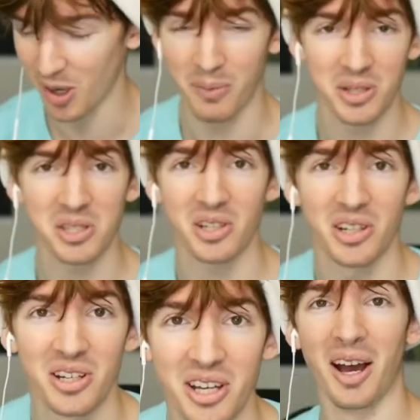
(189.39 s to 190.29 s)
So I'm just
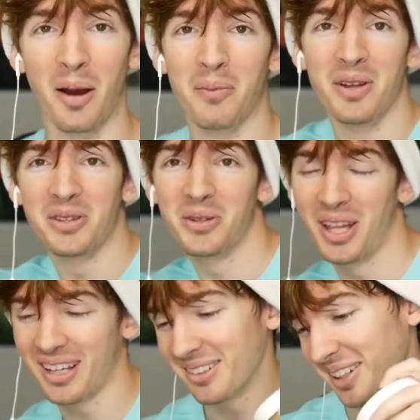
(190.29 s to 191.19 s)
gonna, I'm gonna do
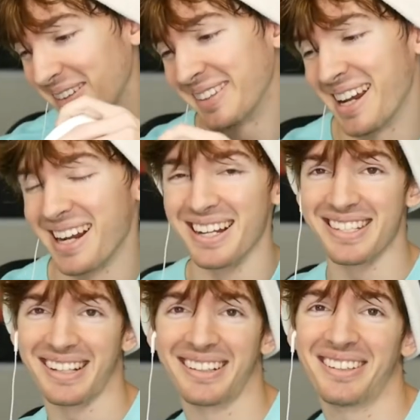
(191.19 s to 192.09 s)
like a little
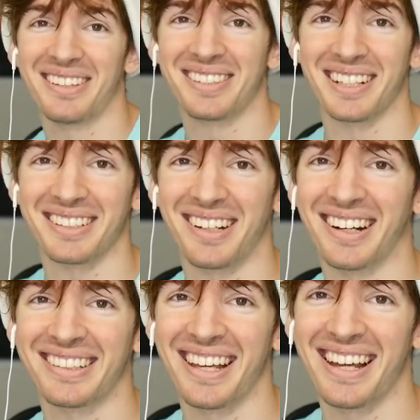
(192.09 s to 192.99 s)
dance, like a little TikTok